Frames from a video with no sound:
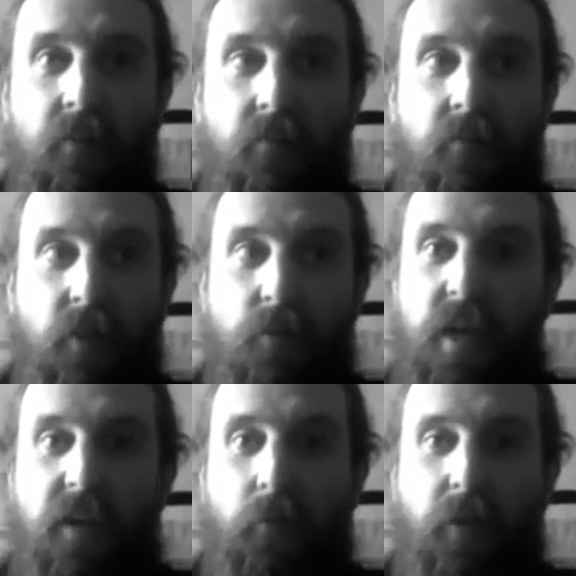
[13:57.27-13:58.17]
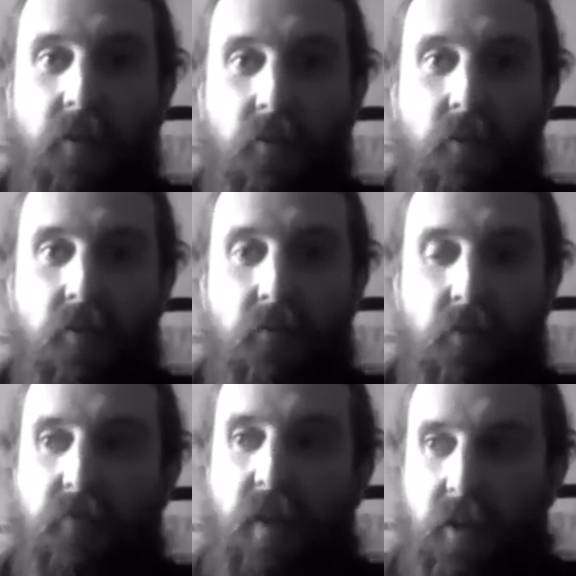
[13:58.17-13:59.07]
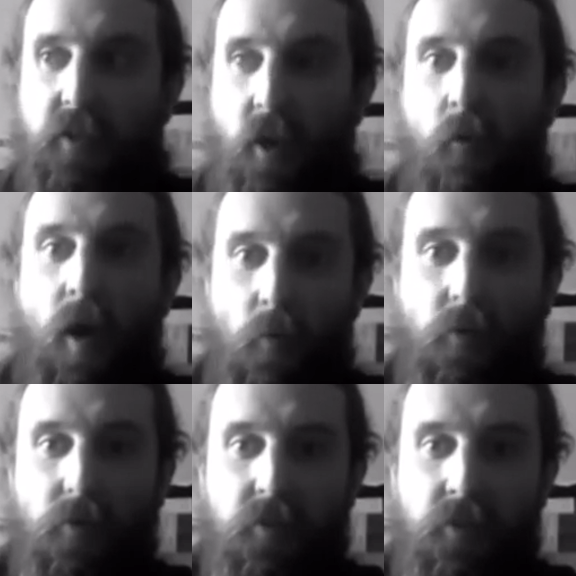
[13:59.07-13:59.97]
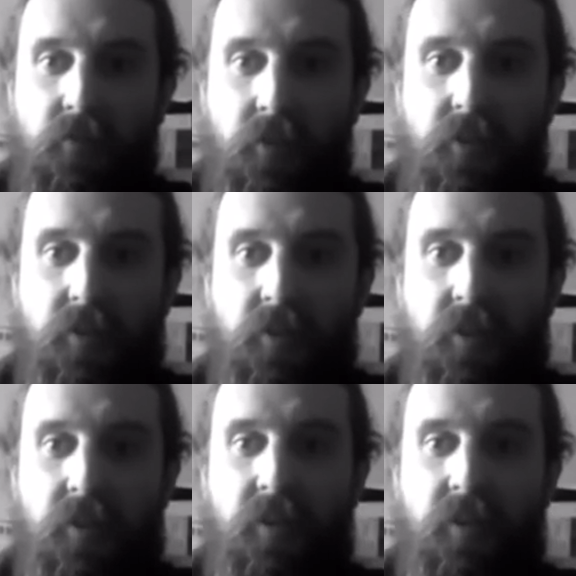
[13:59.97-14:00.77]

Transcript: usually I don't get nervous. That show I was nervous.